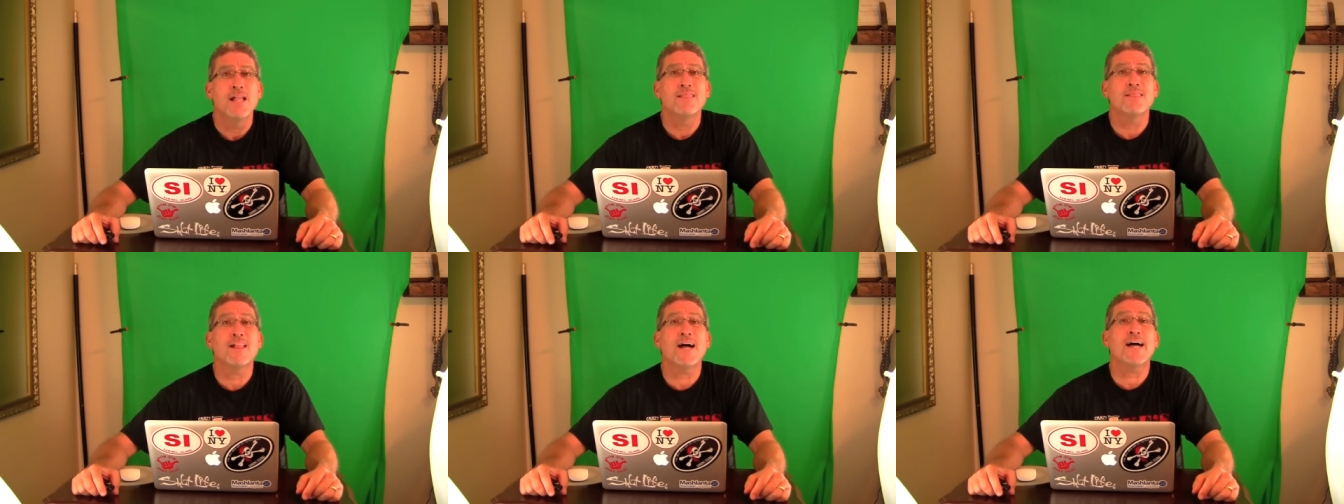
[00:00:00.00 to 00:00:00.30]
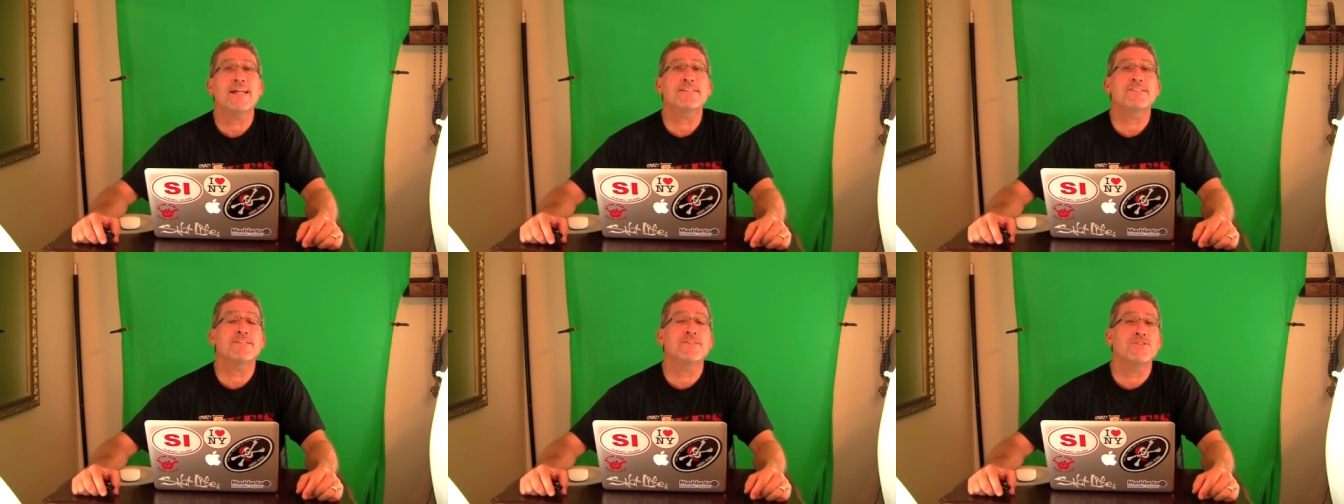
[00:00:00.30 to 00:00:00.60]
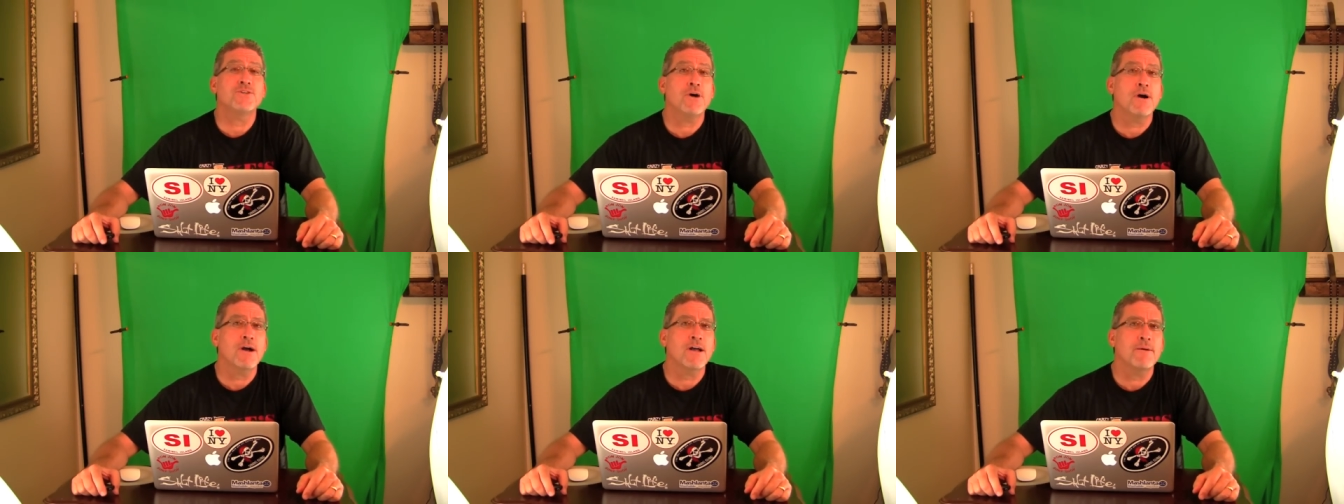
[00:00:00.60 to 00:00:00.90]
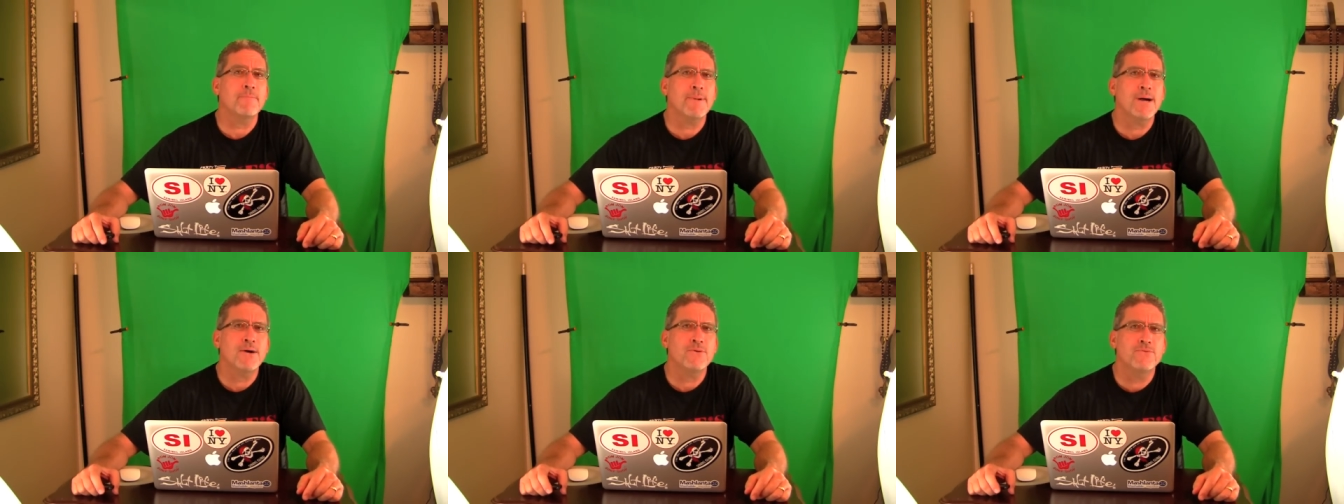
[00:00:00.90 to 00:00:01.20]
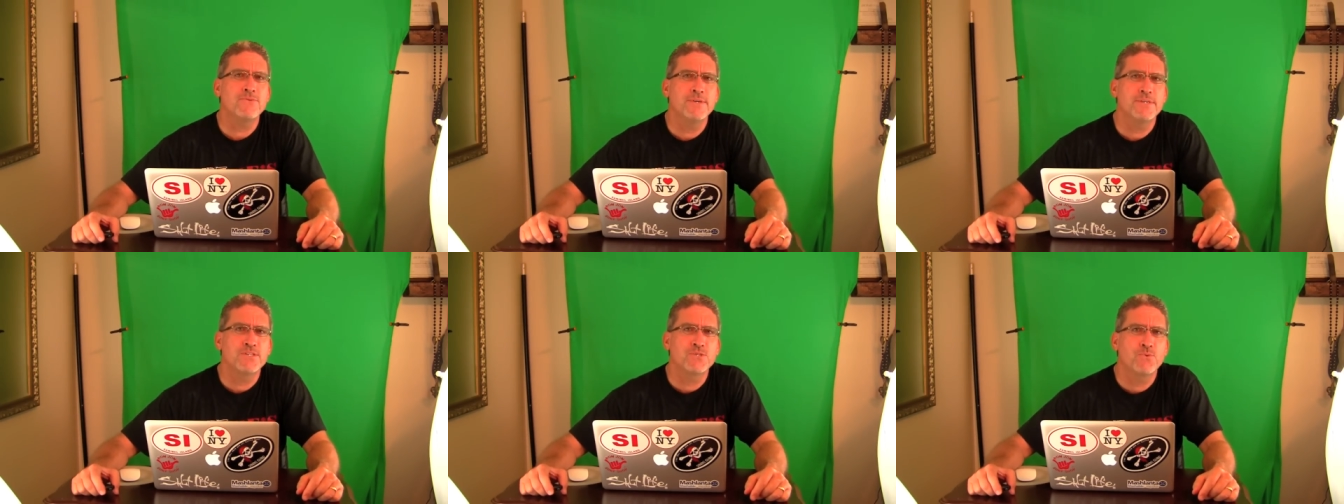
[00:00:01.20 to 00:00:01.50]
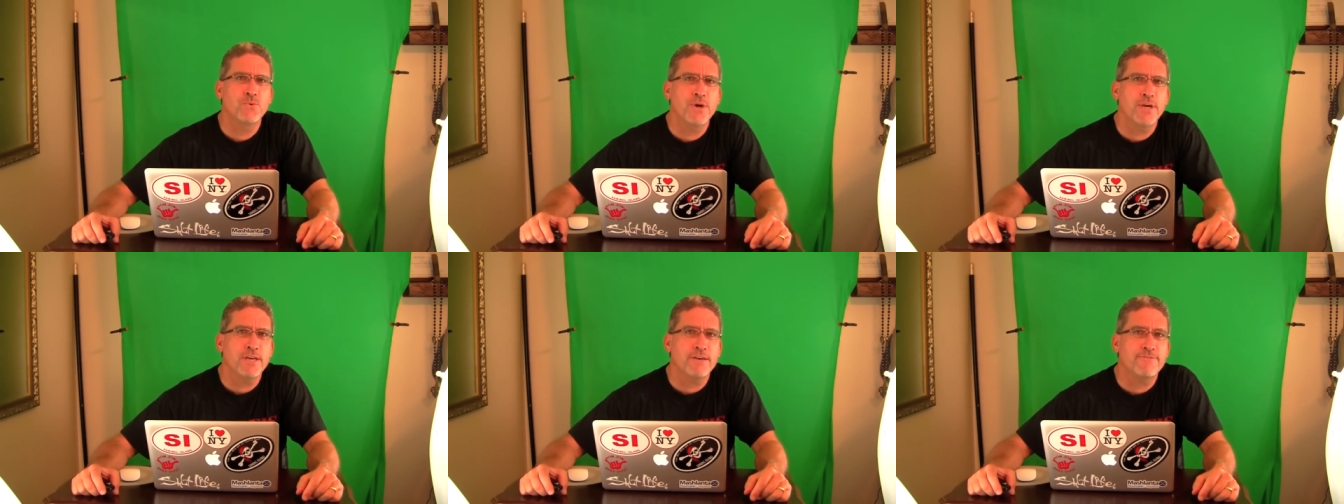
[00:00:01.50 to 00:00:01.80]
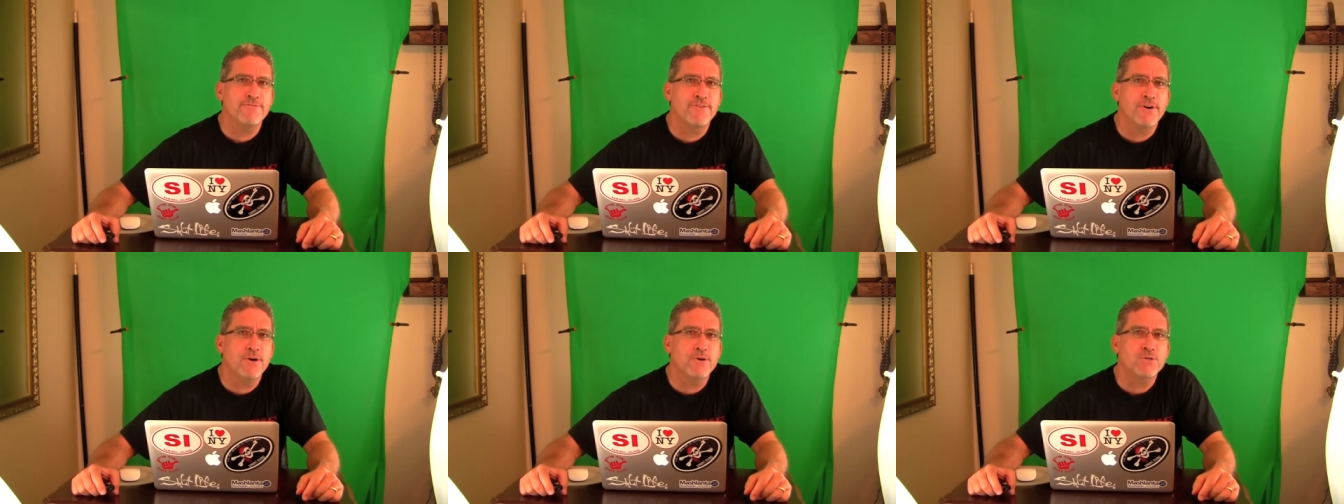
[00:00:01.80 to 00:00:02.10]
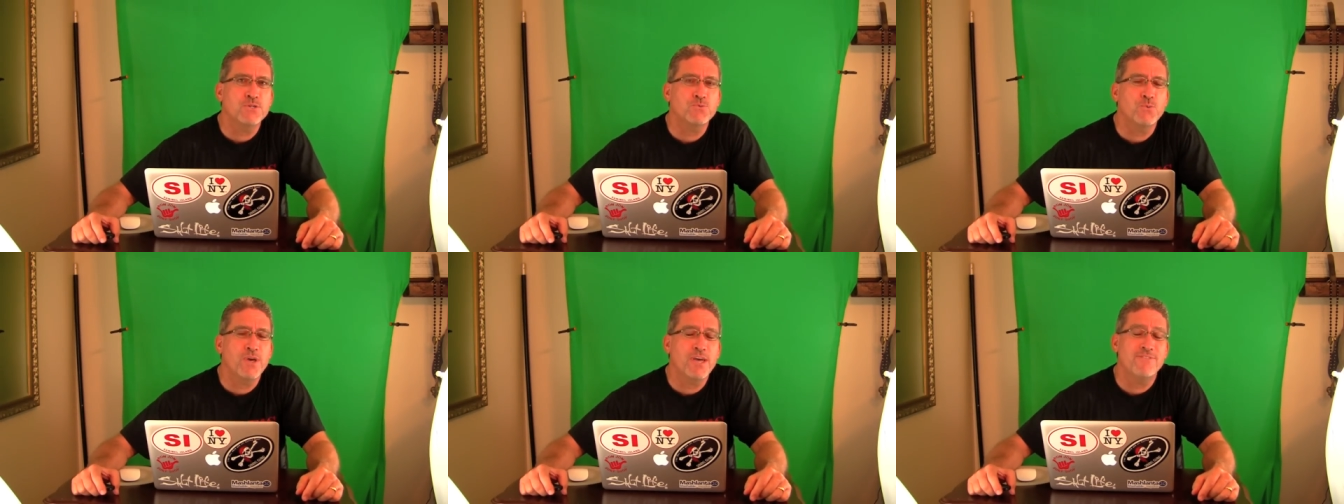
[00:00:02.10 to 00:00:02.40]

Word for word: Lots to talk about this week, folks.